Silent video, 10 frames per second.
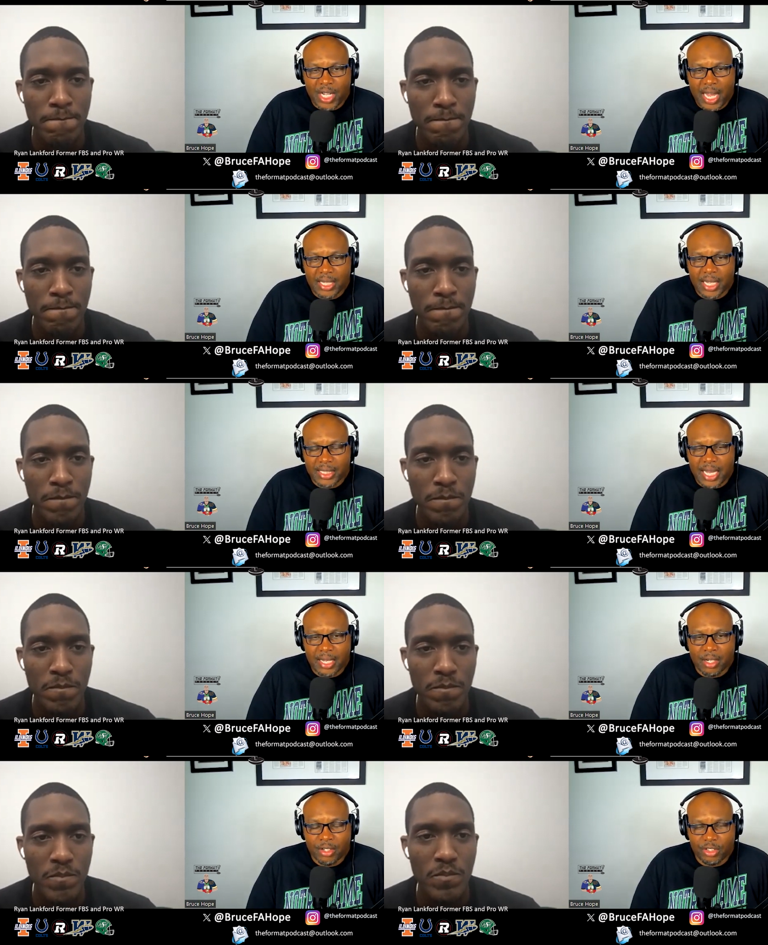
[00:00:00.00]
Speaker 1: a guy like
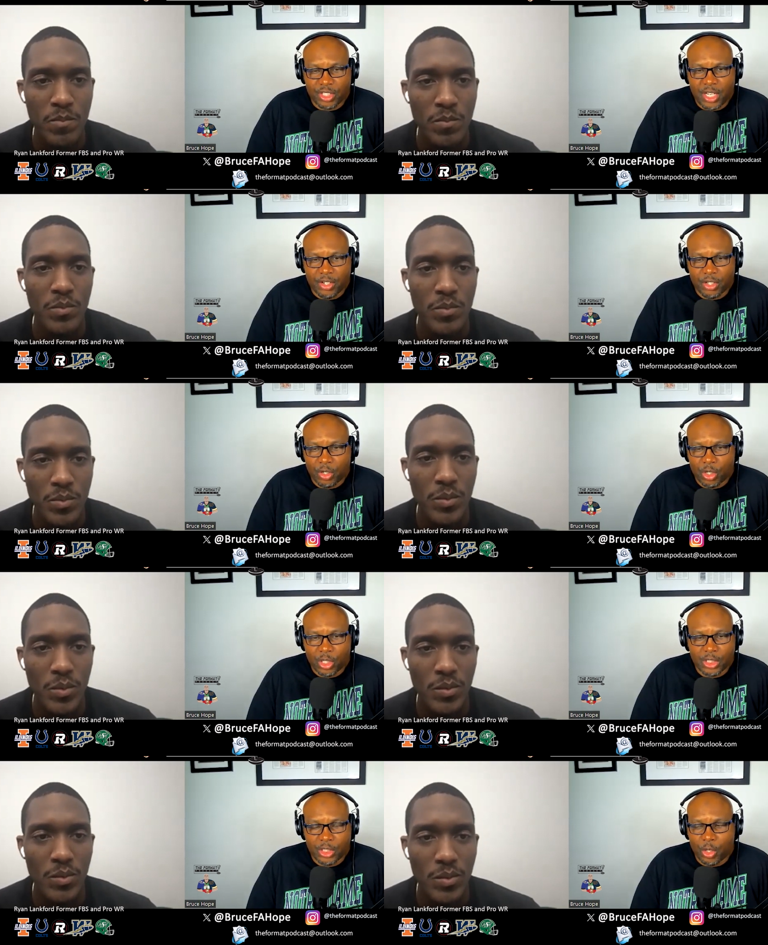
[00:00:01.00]
that under center
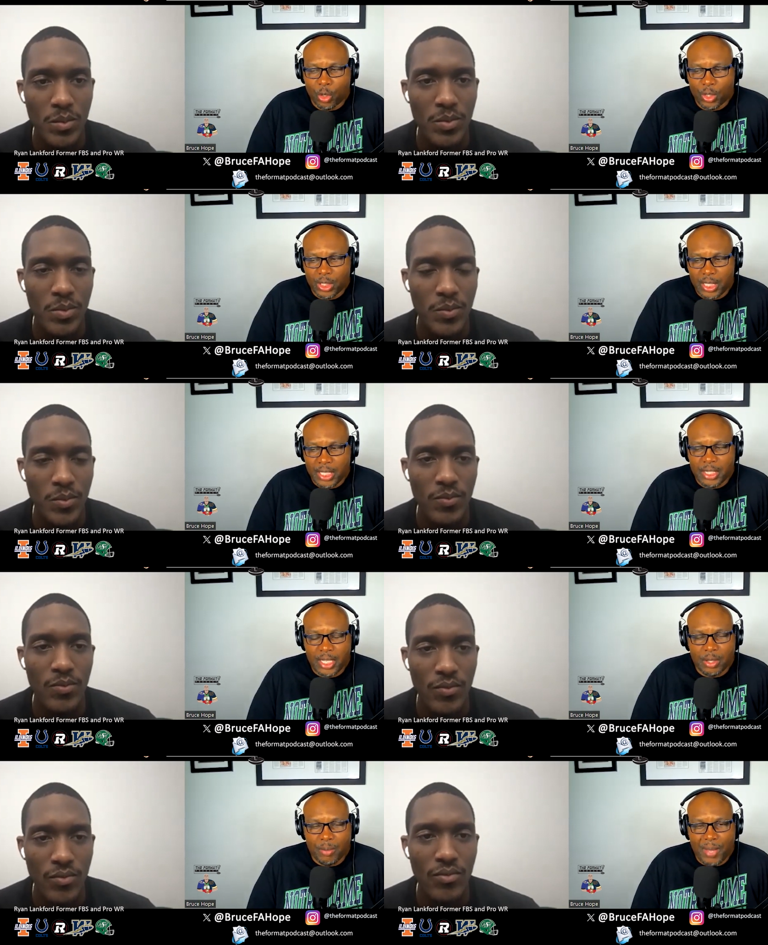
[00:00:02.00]
or you know in
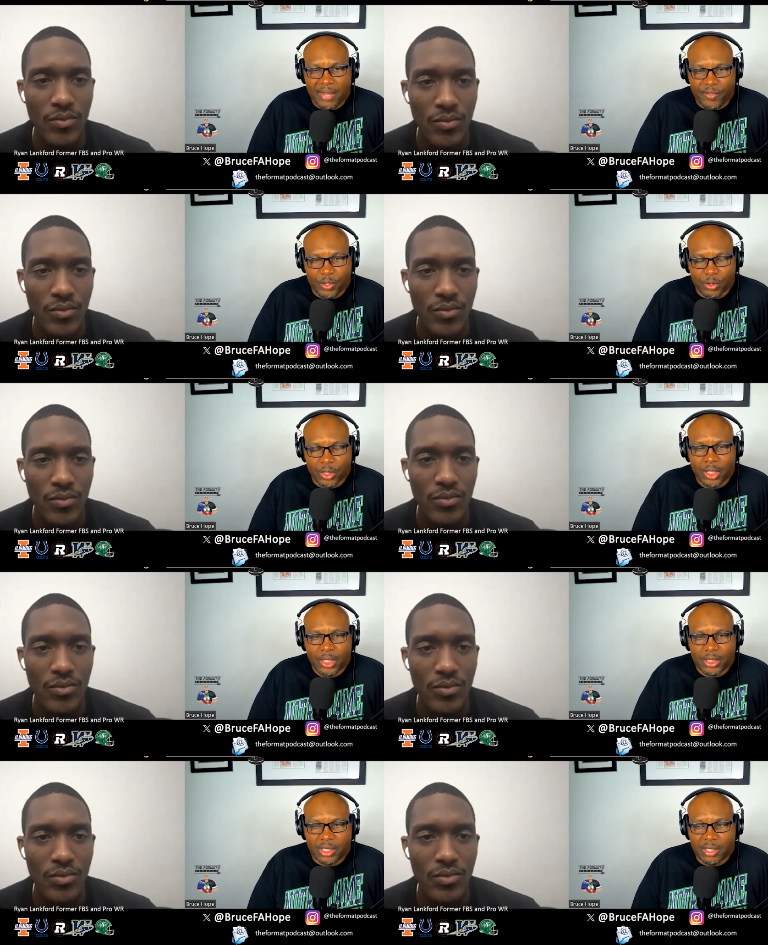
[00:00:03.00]
in the backfield
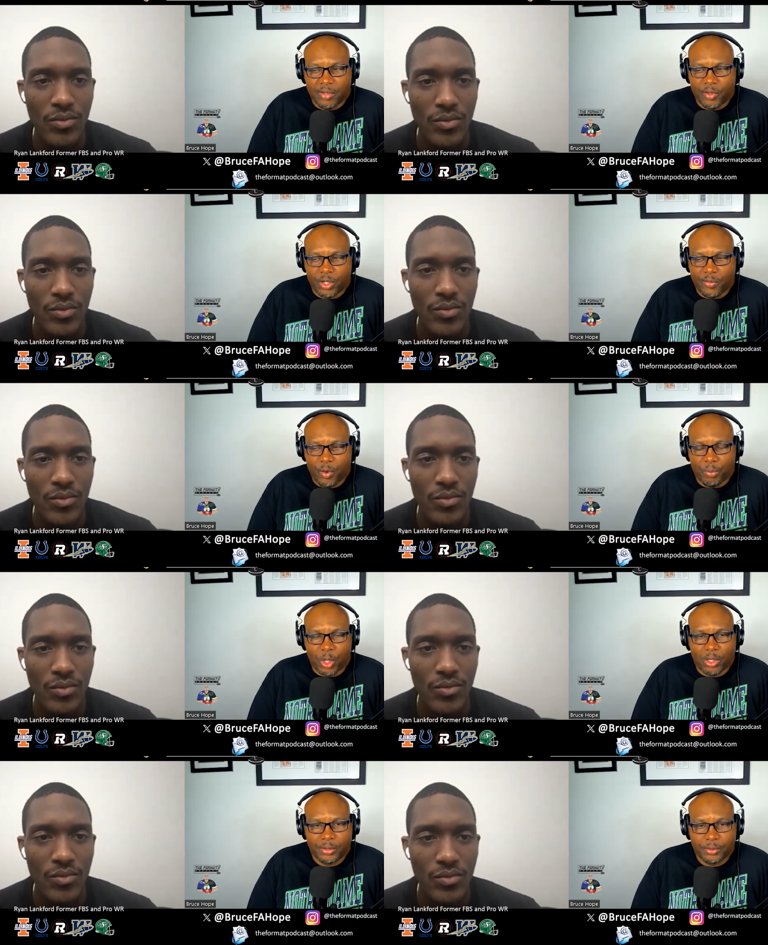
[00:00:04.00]
delivering the
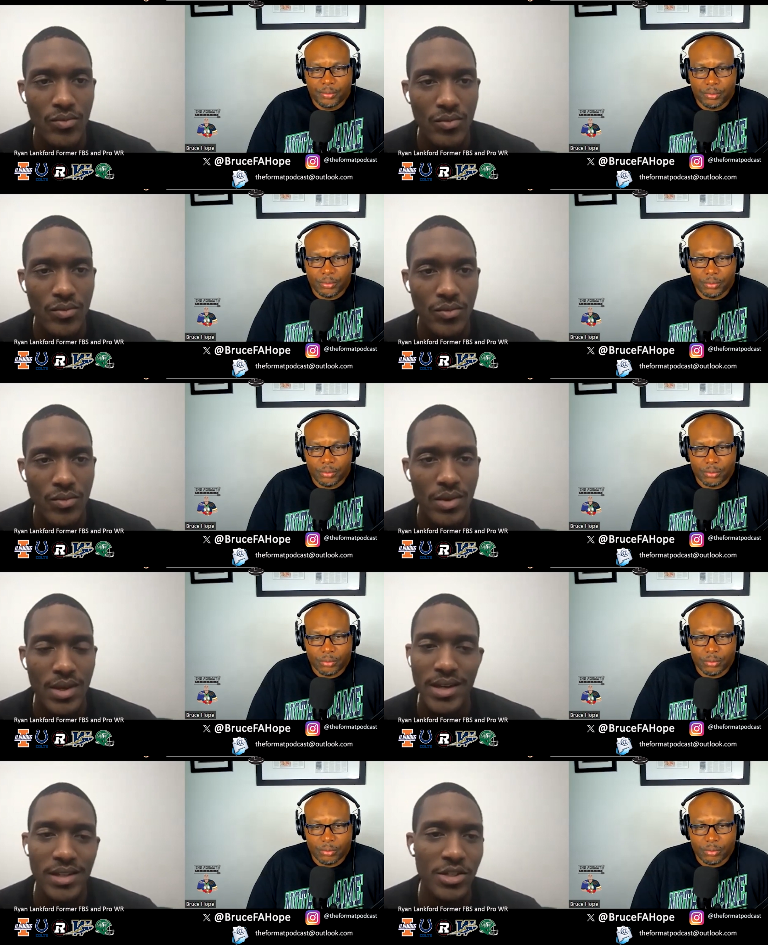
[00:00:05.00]
football?
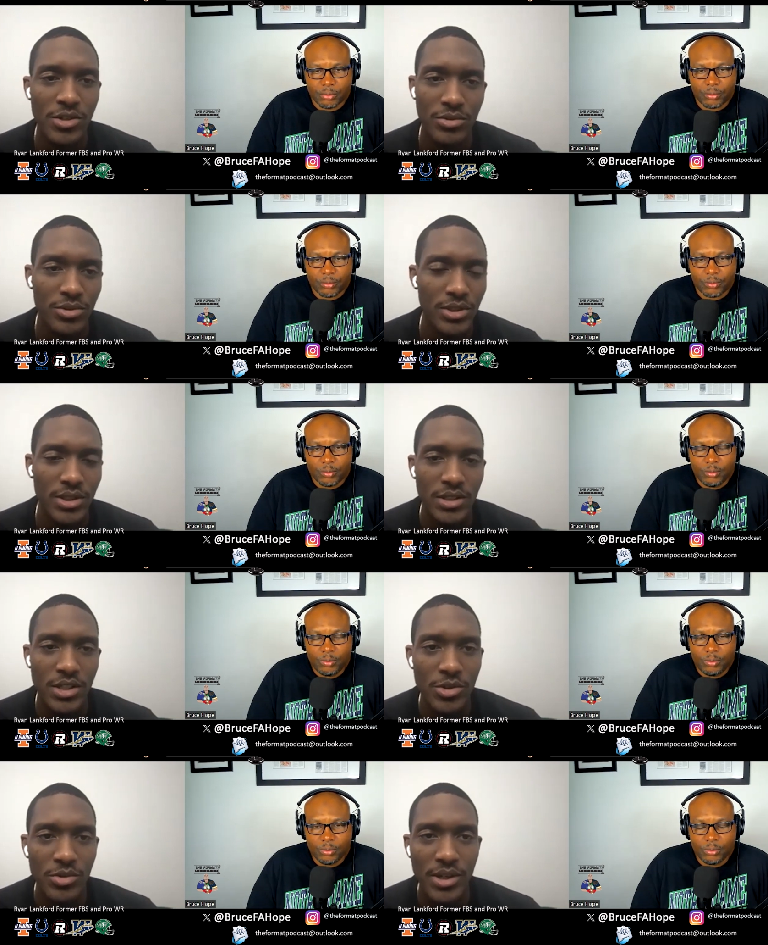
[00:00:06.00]
Speaker 2: It's huge. It's
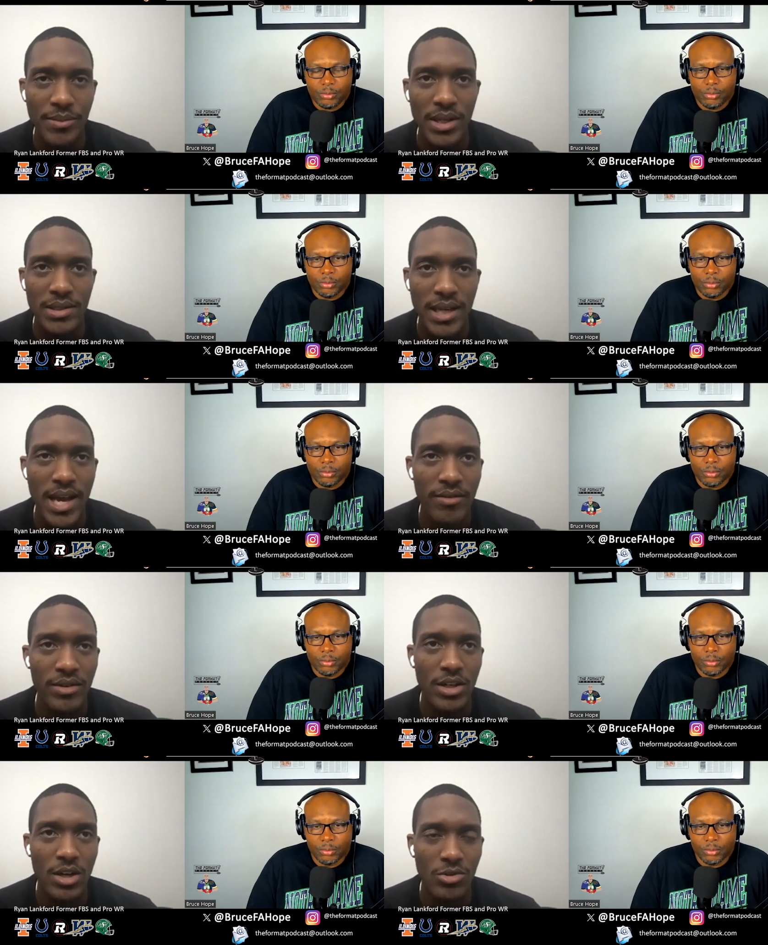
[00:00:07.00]
huge. I mean, it's like
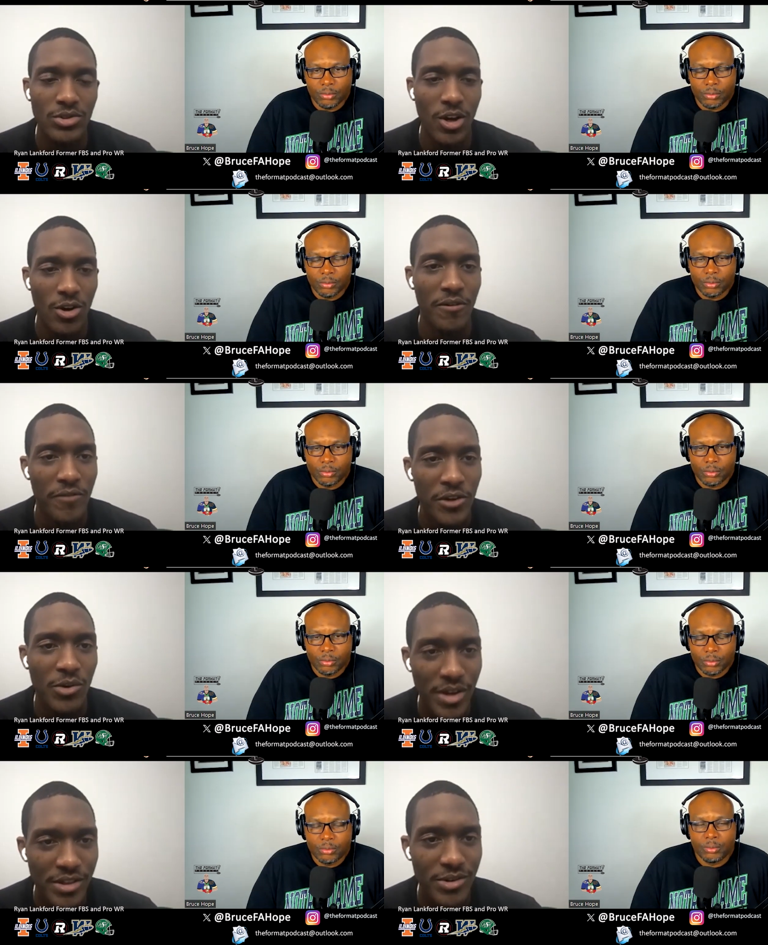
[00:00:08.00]
having a coach on the
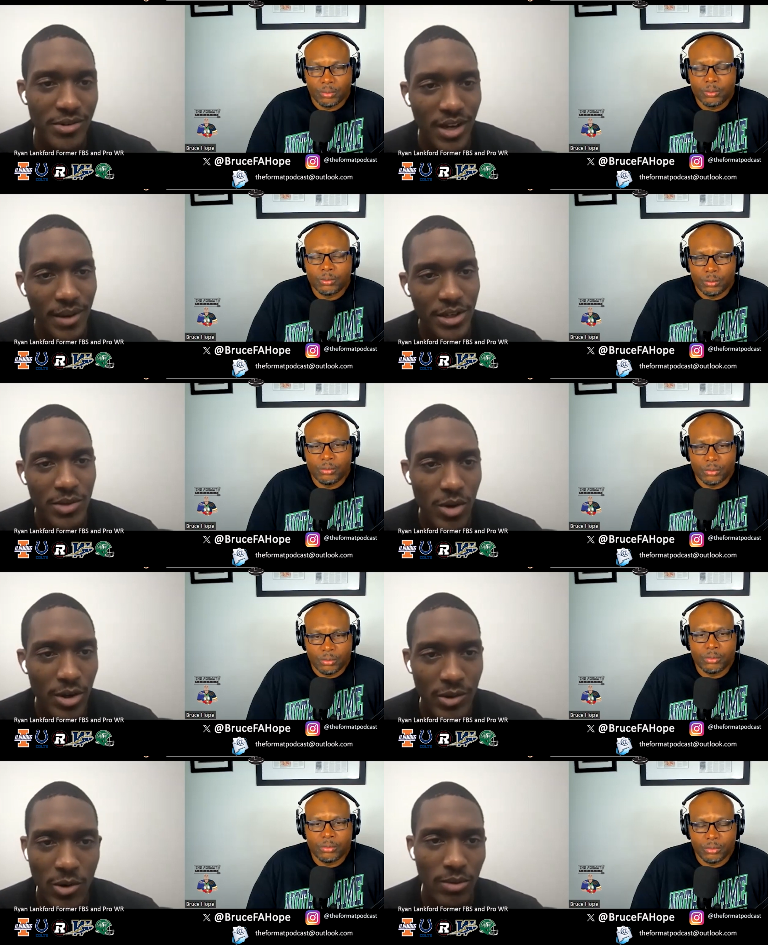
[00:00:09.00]
field with you. I mean, you
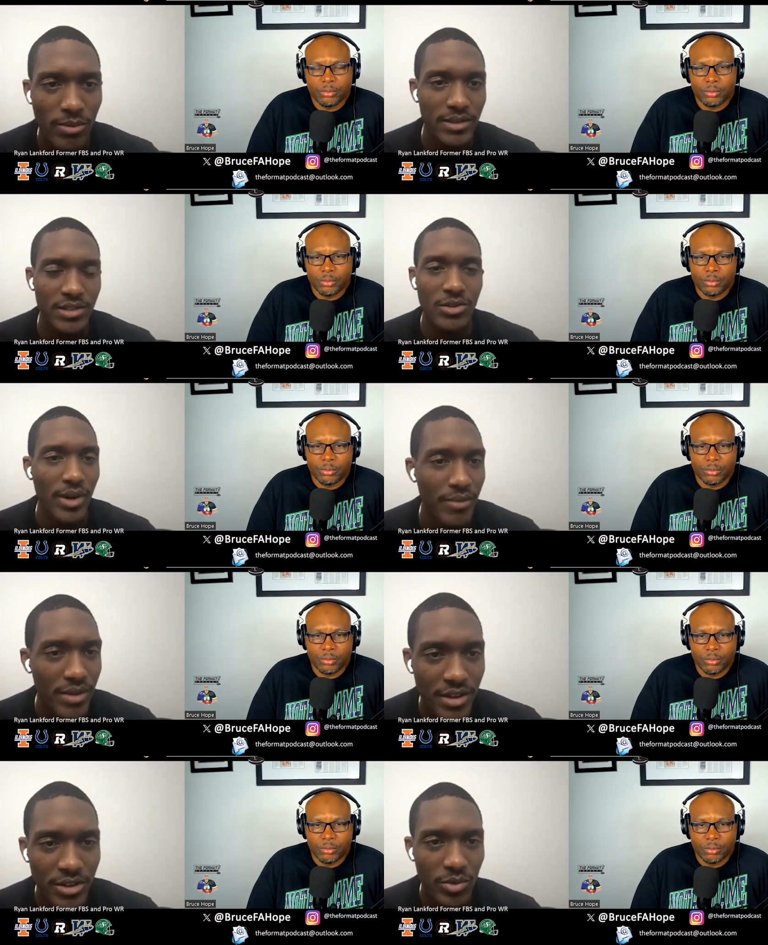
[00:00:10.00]
want your quarterback to know
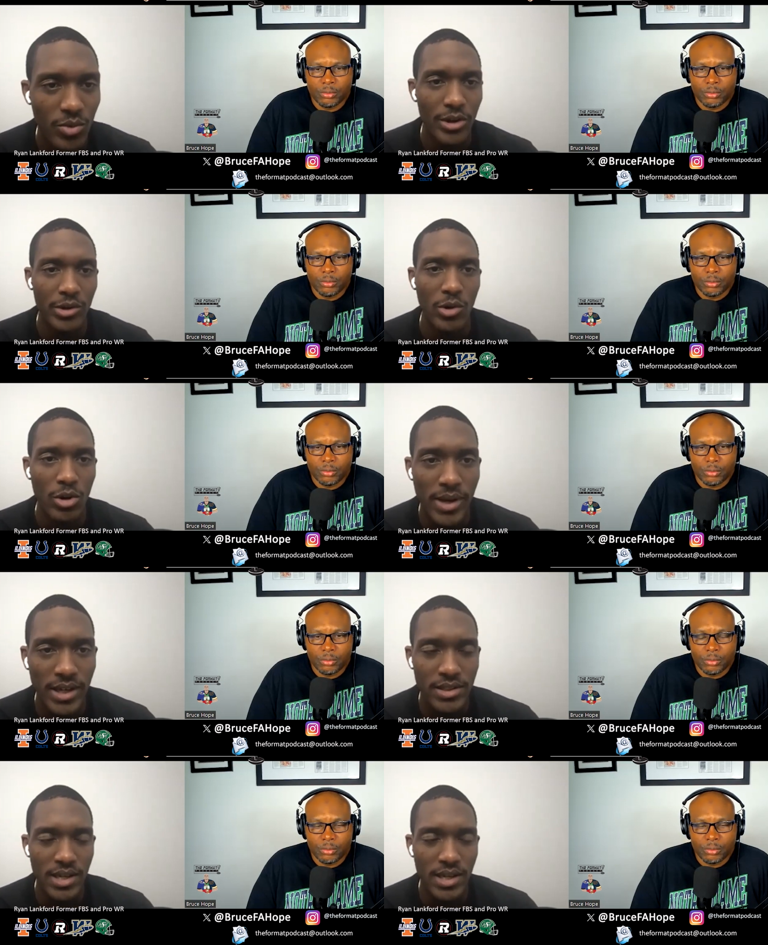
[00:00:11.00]
everything. You want your quarterback